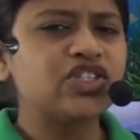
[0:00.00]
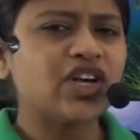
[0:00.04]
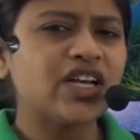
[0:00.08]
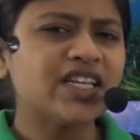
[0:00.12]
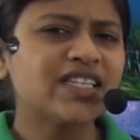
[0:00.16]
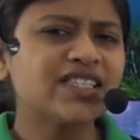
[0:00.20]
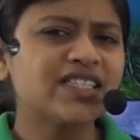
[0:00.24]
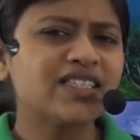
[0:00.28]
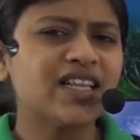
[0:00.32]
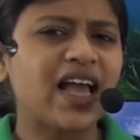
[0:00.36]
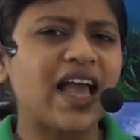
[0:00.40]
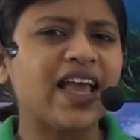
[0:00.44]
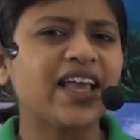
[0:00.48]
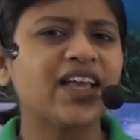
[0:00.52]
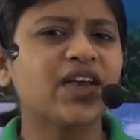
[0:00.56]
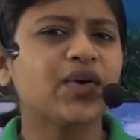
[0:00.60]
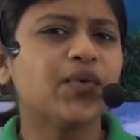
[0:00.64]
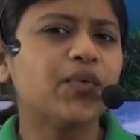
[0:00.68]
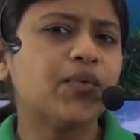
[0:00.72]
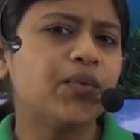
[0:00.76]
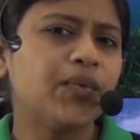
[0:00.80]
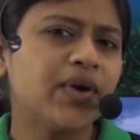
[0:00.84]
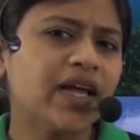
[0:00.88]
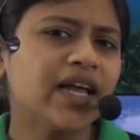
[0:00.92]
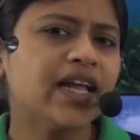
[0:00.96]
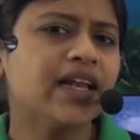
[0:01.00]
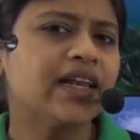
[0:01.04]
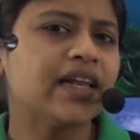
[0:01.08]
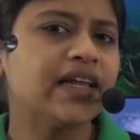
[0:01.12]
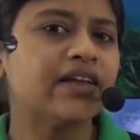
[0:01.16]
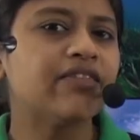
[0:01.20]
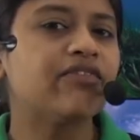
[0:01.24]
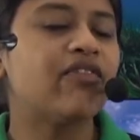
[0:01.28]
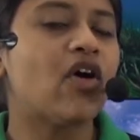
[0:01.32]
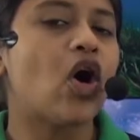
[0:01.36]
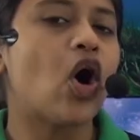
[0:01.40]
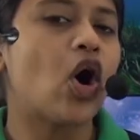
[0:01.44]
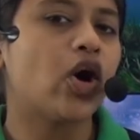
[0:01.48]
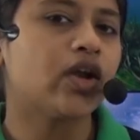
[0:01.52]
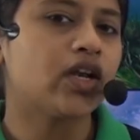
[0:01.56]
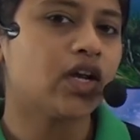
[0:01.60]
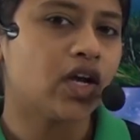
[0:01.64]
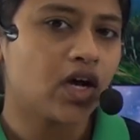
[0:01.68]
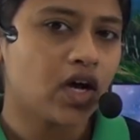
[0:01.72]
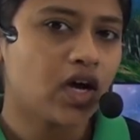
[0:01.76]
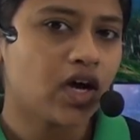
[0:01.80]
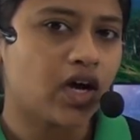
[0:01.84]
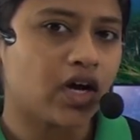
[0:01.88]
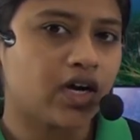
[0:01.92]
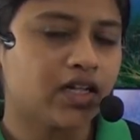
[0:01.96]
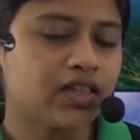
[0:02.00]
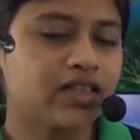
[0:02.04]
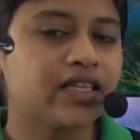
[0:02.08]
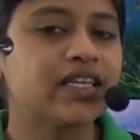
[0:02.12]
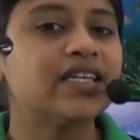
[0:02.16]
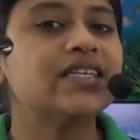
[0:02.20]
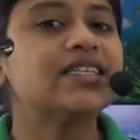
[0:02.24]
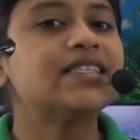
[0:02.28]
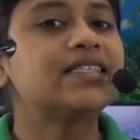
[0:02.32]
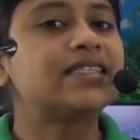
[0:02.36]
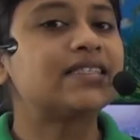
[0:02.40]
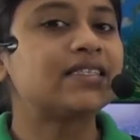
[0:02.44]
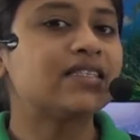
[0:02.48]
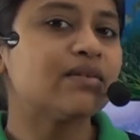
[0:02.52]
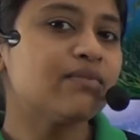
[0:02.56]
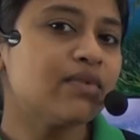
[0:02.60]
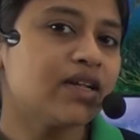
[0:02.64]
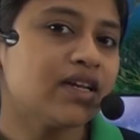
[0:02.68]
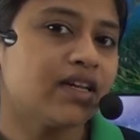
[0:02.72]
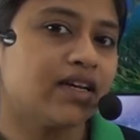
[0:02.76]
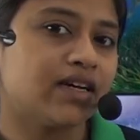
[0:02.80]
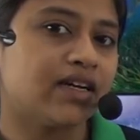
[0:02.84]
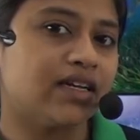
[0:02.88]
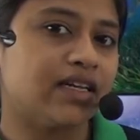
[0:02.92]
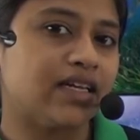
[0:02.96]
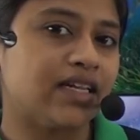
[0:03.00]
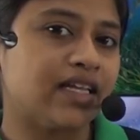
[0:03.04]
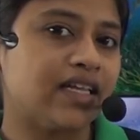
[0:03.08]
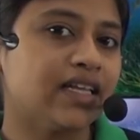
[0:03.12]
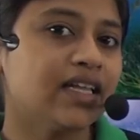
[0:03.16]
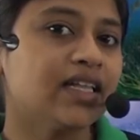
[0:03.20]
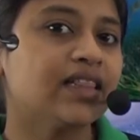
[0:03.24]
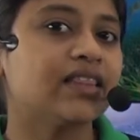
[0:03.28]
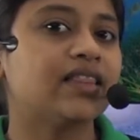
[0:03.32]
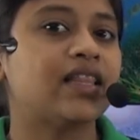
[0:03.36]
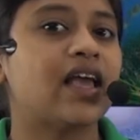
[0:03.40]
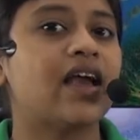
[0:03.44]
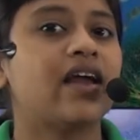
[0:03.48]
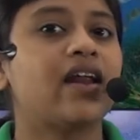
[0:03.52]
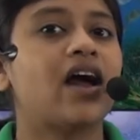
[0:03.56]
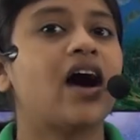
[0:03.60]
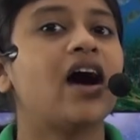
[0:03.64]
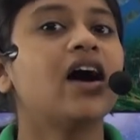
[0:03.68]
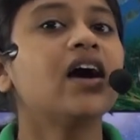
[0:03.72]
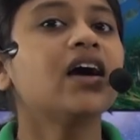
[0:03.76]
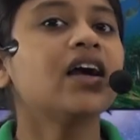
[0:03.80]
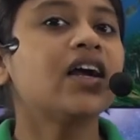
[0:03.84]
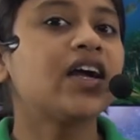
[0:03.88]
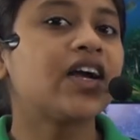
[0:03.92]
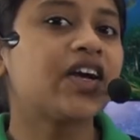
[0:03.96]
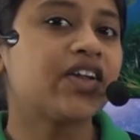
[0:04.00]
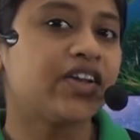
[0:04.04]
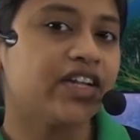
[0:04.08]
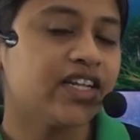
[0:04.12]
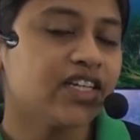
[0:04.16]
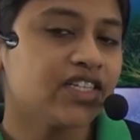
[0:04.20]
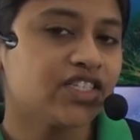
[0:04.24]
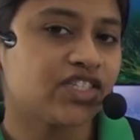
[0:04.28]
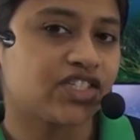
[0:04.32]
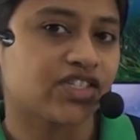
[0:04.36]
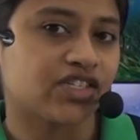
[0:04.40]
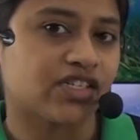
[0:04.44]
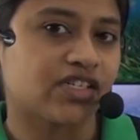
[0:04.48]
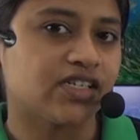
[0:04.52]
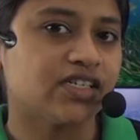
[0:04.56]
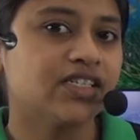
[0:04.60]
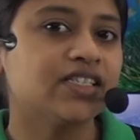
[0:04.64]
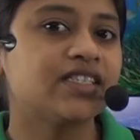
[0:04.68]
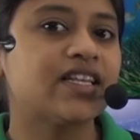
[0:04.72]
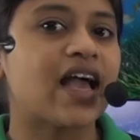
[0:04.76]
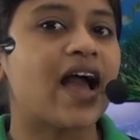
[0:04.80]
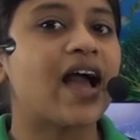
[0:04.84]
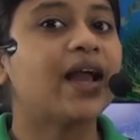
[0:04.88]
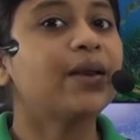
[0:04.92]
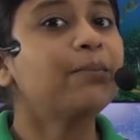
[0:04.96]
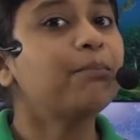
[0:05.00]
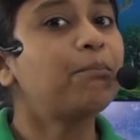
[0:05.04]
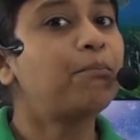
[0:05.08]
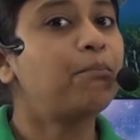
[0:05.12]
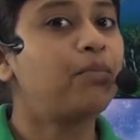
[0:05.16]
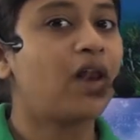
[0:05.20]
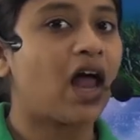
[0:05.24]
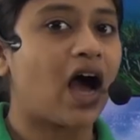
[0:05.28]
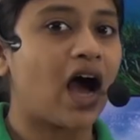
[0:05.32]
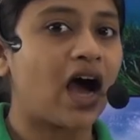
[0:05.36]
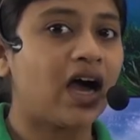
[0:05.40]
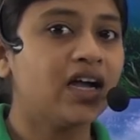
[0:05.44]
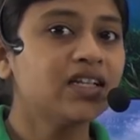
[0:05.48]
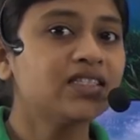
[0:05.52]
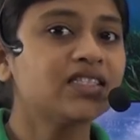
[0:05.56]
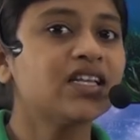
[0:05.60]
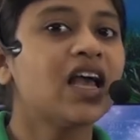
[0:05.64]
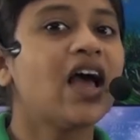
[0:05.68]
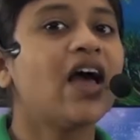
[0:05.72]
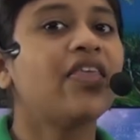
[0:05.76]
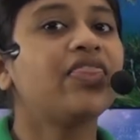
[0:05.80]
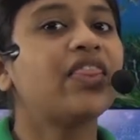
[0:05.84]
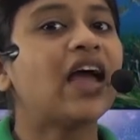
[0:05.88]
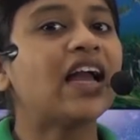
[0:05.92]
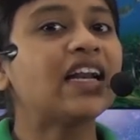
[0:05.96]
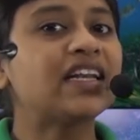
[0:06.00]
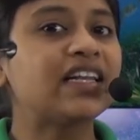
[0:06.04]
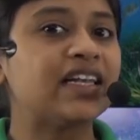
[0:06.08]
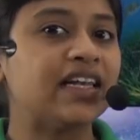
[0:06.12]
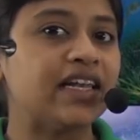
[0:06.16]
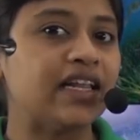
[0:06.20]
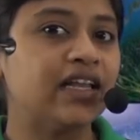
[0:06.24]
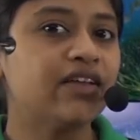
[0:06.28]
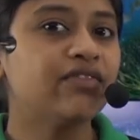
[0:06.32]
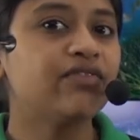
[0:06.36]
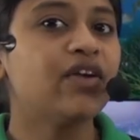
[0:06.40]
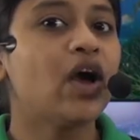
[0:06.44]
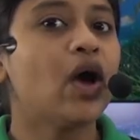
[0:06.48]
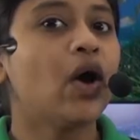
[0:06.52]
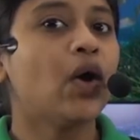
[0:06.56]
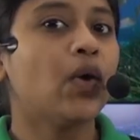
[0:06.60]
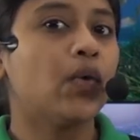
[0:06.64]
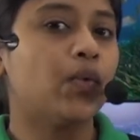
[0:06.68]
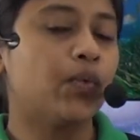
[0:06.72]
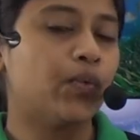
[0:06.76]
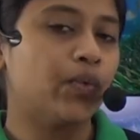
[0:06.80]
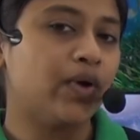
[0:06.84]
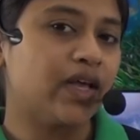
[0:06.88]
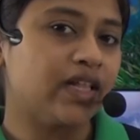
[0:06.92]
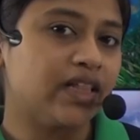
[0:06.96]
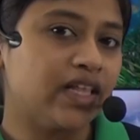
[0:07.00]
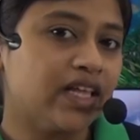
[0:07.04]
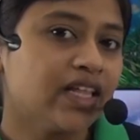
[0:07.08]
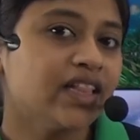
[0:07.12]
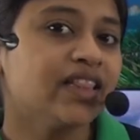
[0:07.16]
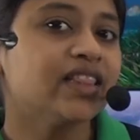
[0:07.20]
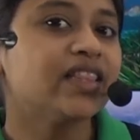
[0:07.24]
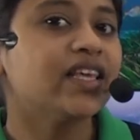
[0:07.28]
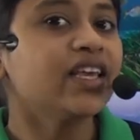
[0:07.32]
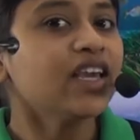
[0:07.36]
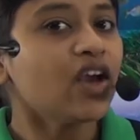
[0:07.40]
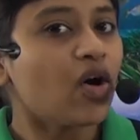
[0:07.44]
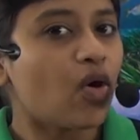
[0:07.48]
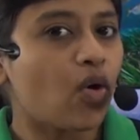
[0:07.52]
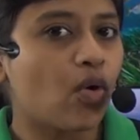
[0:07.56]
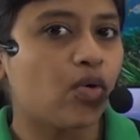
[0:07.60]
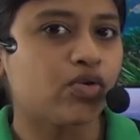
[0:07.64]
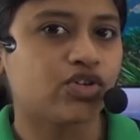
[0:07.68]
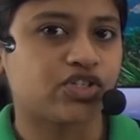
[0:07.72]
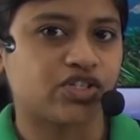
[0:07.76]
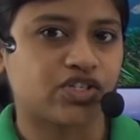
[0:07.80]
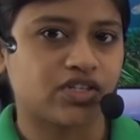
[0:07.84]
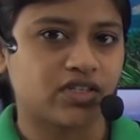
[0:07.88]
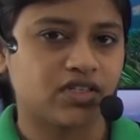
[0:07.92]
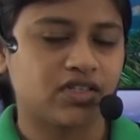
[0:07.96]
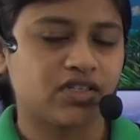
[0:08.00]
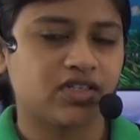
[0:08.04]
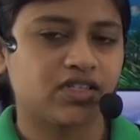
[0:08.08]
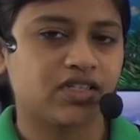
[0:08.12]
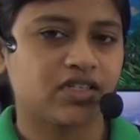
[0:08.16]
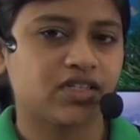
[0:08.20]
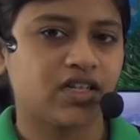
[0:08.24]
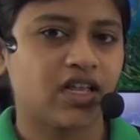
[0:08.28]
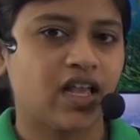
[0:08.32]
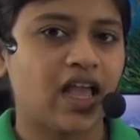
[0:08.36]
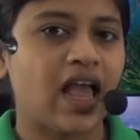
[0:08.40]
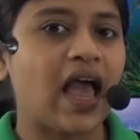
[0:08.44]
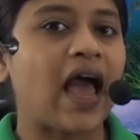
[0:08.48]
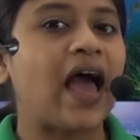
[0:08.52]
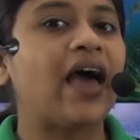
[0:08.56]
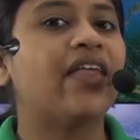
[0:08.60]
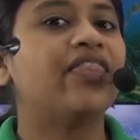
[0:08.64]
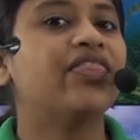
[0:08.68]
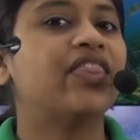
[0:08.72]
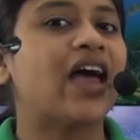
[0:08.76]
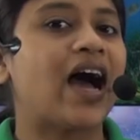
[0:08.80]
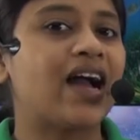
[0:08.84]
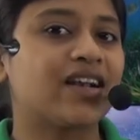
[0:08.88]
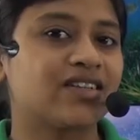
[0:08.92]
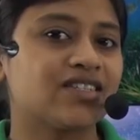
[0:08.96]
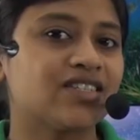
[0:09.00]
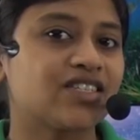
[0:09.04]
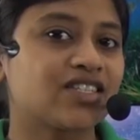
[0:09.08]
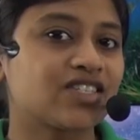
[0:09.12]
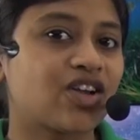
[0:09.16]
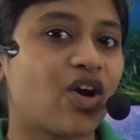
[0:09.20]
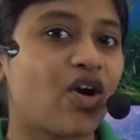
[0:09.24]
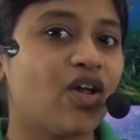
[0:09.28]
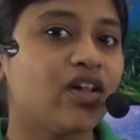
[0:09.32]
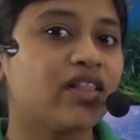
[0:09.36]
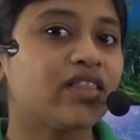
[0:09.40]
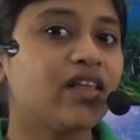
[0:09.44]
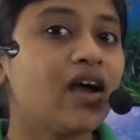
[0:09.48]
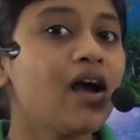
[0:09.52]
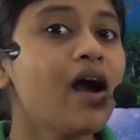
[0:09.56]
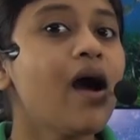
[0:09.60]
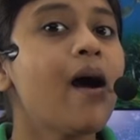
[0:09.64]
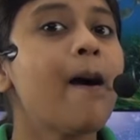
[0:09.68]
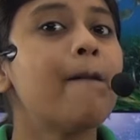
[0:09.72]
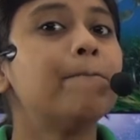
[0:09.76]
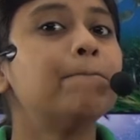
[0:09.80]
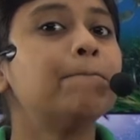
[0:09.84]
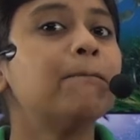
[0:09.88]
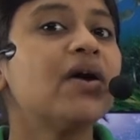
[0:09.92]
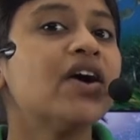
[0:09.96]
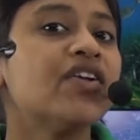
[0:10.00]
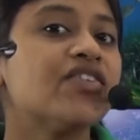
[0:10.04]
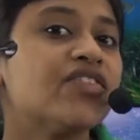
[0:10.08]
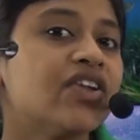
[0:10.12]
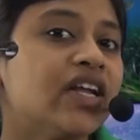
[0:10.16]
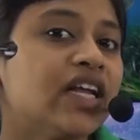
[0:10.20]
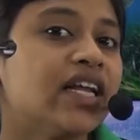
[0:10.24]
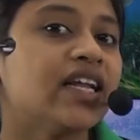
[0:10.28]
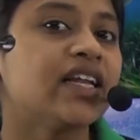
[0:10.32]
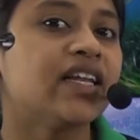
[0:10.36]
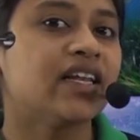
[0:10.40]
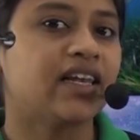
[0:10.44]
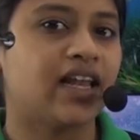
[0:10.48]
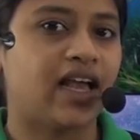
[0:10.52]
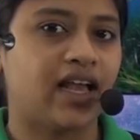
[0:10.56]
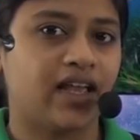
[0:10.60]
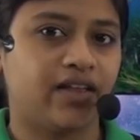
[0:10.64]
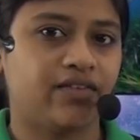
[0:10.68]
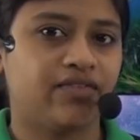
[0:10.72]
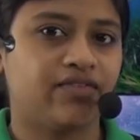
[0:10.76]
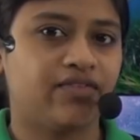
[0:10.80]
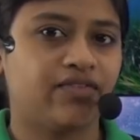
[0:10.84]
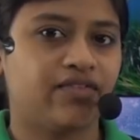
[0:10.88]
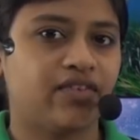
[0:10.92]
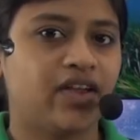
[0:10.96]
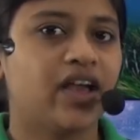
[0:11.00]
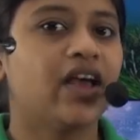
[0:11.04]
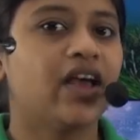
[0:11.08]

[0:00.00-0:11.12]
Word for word: just like we live on earth, similarly, there are creatures and plants that live within the oceans and that is called the marine life.